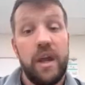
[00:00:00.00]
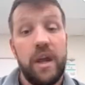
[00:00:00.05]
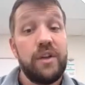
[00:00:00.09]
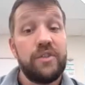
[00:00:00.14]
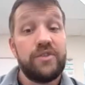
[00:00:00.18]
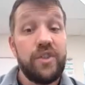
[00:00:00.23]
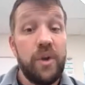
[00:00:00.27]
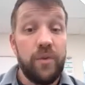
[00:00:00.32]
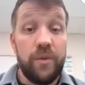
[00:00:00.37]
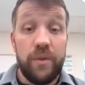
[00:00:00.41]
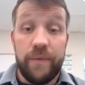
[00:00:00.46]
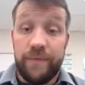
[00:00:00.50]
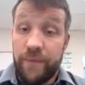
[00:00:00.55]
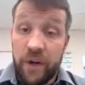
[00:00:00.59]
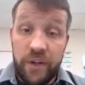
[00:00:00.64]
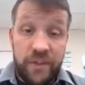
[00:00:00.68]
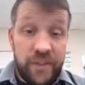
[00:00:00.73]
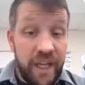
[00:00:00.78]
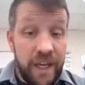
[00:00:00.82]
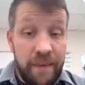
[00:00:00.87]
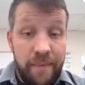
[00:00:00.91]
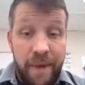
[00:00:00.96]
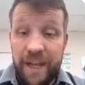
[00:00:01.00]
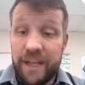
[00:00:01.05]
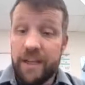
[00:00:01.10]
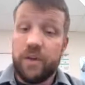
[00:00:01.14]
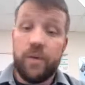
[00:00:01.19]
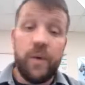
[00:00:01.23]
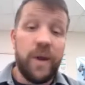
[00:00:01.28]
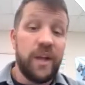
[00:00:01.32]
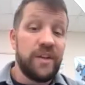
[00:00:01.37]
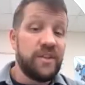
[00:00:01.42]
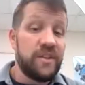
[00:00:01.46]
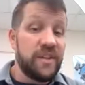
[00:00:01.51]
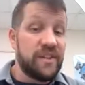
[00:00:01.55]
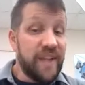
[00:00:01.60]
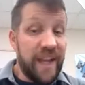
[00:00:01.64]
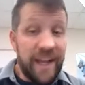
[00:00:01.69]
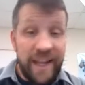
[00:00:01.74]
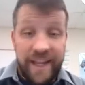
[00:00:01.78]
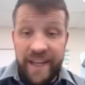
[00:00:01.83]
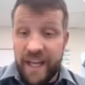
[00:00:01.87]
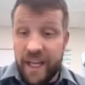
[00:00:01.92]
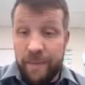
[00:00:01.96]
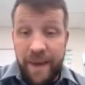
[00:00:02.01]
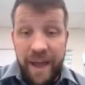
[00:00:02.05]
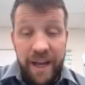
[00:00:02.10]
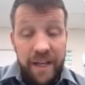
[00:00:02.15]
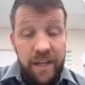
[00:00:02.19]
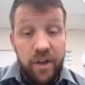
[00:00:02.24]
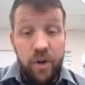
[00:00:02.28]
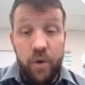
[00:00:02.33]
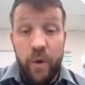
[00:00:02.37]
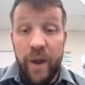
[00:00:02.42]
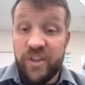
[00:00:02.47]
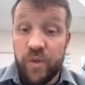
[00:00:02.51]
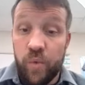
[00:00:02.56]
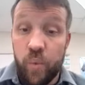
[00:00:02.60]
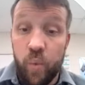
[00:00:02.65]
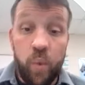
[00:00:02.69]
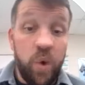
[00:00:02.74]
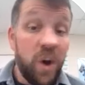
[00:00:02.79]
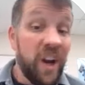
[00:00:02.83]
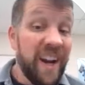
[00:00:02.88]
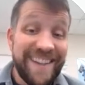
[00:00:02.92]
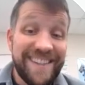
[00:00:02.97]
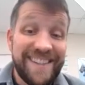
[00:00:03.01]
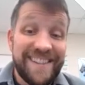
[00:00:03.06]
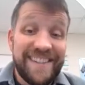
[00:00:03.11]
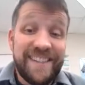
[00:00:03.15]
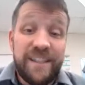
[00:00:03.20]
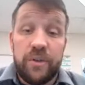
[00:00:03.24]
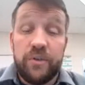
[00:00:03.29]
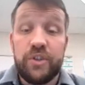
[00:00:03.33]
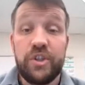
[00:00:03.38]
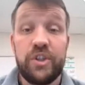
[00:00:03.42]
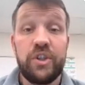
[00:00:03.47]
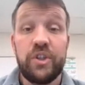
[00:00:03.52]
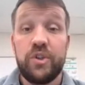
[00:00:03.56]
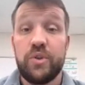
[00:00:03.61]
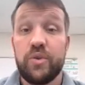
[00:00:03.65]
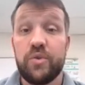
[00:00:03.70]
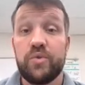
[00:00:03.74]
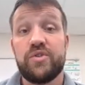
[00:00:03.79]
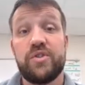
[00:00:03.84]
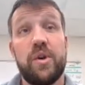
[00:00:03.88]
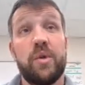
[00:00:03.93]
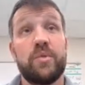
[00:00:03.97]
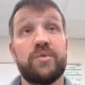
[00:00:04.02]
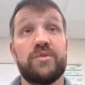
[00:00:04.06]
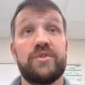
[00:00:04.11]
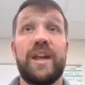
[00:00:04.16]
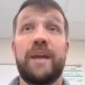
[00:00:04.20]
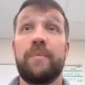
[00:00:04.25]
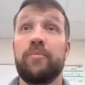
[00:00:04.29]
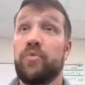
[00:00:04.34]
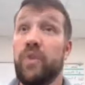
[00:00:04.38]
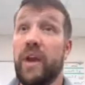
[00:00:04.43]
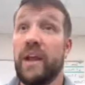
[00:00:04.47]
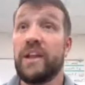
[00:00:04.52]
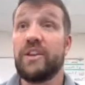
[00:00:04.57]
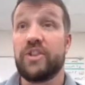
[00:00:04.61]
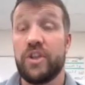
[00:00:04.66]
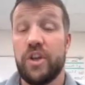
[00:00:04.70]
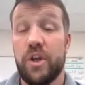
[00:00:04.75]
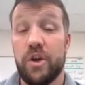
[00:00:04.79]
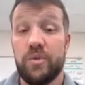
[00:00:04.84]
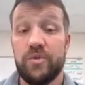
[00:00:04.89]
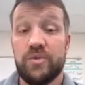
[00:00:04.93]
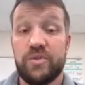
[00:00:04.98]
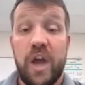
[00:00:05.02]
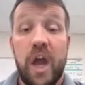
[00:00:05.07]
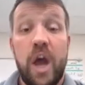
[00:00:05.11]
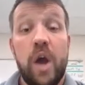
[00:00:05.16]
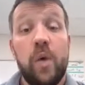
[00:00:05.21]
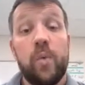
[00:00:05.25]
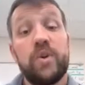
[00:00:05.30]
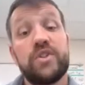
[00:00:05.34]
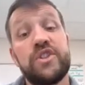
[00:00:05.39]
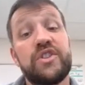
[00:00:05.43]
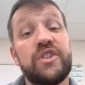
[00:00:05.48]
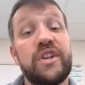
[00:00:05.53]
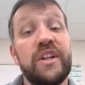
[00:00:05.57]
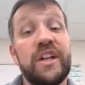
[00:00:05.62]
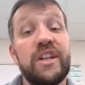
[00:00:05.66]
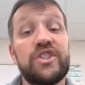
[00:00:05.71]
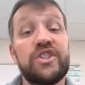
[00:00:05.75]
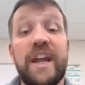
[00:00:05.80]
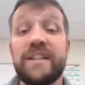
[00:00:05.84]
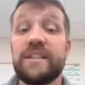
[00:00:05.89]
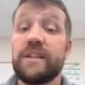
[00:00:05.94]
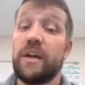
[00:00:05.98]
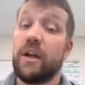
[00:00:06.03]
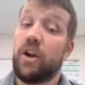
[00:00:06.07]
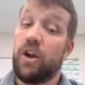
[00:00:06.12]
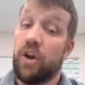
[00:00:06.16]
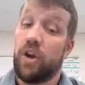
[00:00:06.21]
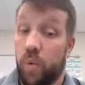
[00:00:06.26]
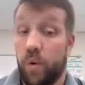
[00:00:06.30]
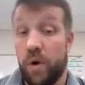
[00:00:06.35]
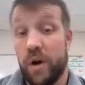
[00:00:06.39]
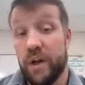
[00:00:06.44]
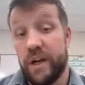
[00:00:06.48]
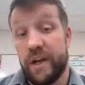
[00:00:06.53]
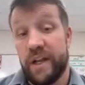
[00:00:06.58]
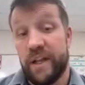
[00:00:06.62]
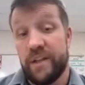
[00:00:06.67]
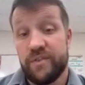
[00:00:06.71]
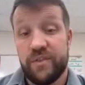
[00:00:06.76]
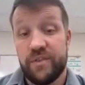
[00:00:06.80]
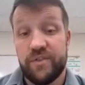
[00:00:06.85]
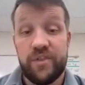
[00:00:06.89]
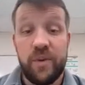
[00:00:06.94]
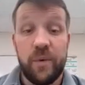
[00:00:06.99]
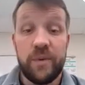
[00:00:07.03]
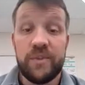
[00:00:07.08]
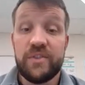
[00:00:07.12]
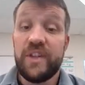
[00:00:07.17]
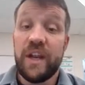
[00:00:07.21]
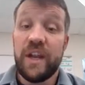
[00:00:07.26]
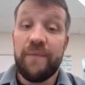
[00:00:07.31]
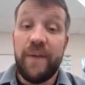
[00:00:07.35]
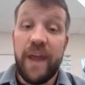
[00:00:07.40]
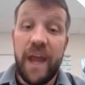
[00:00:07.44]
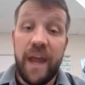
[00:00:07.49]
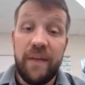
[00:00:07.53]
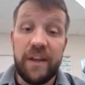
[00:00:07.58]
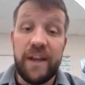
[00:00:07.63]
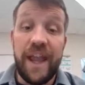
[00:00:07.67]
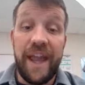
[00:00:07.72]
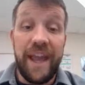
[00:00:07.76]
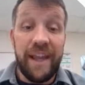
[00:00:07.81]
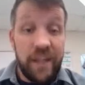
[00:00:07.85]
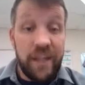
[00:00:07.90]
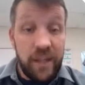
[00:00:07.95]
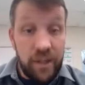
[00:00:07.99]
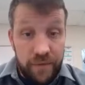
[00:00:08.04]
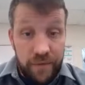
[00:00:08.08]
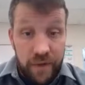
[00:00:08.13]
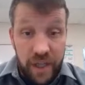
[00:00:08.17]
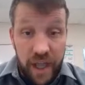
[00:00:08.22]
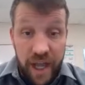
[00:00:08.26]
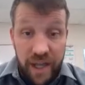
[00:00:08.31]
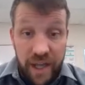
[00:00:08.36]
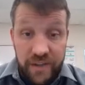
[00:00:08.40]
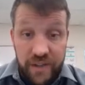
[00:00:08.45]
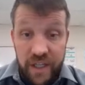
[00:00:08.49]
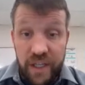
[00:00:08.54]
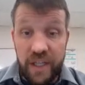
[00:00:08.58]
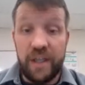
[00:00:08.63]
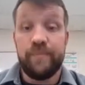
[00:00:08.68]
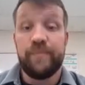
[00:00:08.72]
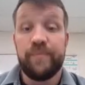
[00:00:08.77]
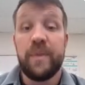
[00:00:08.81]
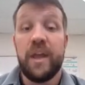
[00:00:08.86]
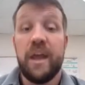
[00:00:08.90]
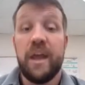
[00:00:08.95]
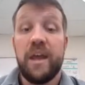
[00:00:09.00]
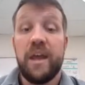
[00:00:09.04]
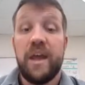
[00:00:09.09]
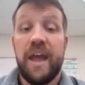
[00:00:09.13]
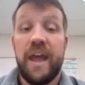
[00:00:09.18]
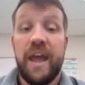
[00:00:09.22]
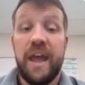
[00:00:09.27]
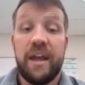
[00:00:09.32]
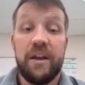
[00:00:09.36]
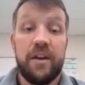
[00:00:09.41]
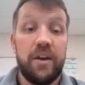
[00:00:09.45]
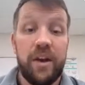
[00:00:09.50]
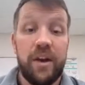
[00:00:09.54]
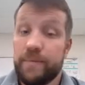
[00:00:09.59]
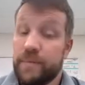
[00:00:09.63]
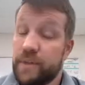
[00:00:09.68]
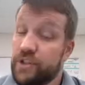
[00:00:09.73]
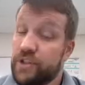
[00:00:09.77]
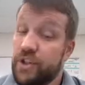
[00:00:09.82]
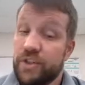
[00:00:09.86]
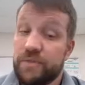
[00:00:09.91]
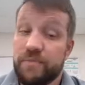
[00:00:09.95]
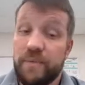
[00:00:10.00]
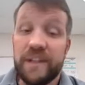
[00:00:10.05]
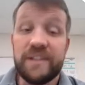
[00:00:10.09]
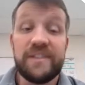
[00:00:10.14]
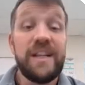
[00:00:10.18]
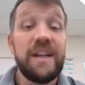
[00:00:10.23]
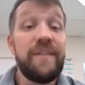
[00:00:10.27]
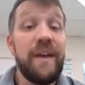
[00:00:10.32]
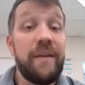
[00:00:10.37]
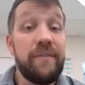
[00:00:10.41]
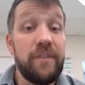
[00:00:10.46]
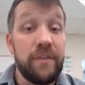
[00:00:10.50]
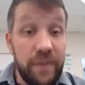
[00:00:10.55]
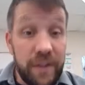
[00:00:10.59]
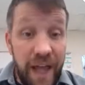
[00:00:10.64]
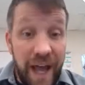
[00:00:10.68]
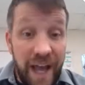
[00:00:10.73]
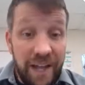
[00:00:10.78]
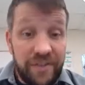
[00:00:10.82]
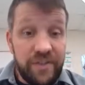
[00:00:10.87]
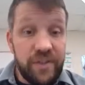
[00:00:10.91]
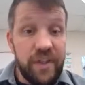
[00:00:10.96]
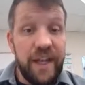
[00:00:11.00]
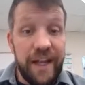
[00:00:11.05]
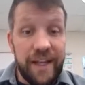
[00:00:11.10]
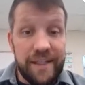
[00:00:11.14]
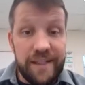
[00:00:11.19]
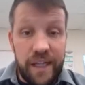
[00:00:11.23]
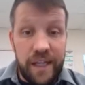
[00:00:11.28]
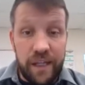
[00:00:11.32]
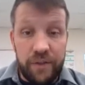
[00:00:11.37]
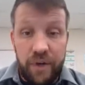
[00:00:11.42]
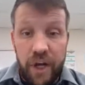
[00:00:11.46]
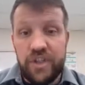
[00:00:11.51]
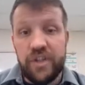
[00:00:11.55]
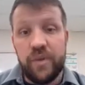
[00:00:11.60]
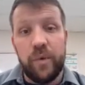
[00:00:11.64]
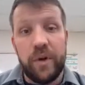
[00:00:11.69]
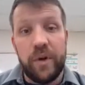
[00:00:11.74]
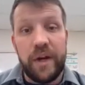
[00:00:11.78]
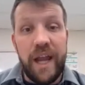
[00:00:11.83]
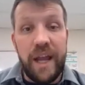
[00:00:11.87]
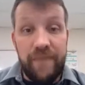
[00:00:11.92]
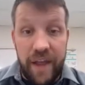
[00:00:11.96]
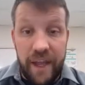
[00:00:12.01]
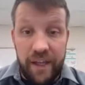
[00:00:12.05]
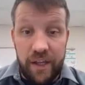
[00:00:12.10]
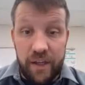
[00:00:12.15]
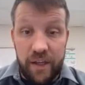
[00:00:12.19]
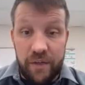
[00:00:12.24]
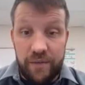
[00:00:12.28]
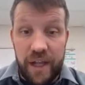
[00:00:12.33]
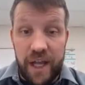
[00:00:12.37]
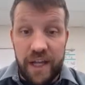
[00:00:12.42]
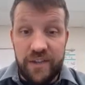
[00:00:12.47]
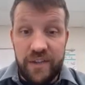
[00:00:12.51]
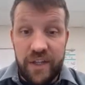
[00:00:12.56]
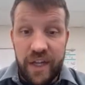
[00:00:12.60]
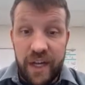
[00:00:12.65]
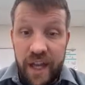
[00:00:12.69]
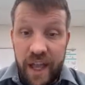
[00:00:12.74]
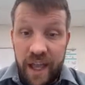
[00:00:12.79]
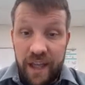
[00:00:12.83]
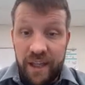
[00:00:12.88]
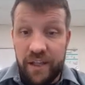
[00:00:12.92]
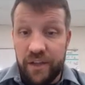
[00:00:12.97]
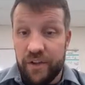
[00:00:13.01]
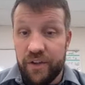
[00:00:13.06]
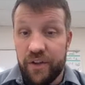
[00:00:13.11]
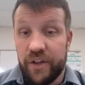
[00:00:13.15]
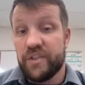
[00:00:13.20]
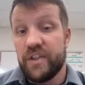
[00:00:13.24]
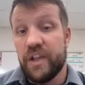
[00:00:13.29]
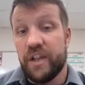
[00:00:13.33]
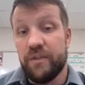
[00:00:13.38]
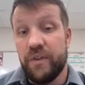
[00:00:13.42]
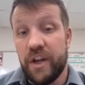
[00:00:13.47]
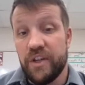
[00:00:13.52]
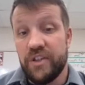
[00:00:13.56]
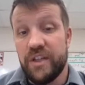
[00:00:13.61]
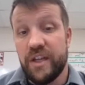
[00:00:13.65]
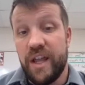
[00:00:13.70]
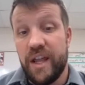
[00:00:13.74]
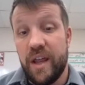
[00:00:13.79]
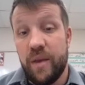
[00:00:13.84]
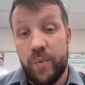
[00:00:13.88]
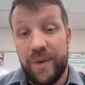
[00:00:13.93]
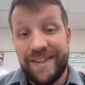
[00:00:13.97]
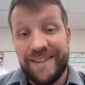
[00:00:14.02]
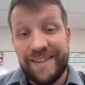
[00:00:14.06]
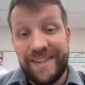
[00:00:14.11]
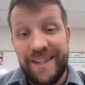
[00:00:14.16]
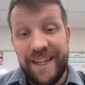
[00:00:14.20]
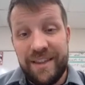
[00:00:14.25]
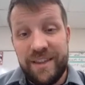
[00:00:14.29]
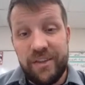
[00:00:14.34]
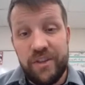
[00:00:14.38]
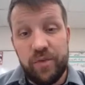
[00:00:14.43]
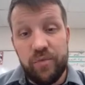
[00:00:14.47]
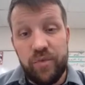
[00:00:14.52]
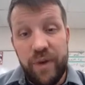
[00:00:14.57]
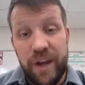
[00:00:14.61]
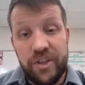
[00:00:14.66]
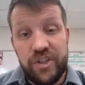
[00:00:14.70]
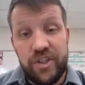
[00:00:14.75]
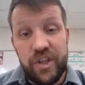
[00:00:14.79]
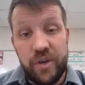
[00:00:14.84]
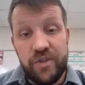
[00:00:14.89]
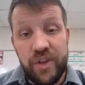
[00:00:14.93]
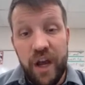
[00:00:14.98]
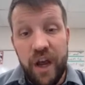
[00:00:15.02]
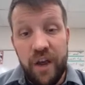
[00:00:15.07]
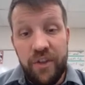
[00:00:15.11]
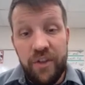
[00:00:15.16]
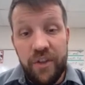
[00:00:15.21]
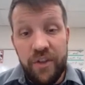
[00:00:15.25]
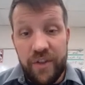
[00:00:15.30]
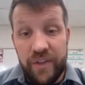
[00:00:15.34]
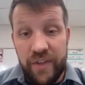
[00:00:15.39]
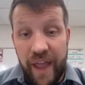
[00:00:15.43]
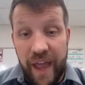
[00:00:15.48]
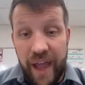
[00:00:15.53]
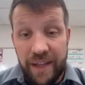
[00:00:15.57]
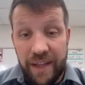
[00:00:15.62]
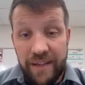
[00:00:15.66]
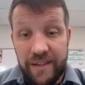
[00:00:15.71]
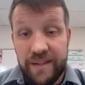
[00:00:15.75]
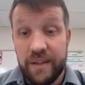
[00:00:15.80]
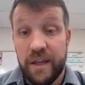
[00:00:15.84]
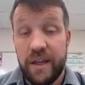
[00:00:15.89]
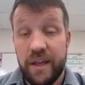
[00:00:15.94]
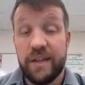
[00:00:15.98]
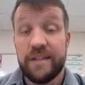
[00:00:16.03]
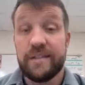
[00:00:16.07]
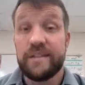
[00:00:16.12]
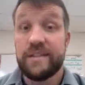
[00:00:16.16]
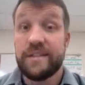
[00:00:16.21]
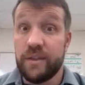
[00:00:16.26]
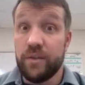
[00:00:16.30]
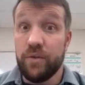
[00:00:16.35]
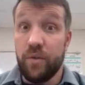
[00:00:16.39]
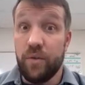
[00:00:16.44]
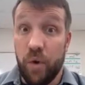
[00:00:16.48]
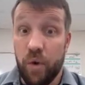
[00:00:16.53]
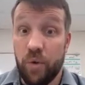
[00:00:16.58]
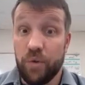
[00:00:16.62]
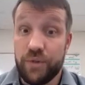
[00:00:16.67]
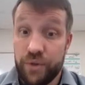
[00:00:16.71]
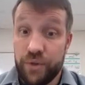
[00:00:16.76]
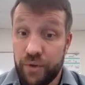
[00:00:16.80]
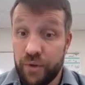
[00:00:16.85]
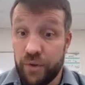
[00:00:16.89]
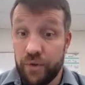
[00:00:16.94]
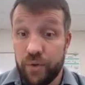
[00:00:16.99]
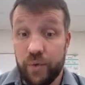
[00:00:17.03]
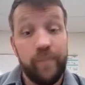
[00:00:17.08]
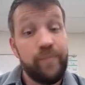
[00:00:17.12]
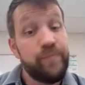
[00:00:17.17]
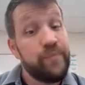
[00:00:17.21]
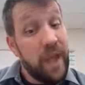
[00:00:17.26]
So the first kinematic equation, the second kinematic equation, we're going to still use those same ratios. We're just going to change out our quantities. So instead of having angular velocity, instead of having velocity and acceleration, we're going to have angular velocity and angular acceleration. And we see that the ratios other than that still hold true.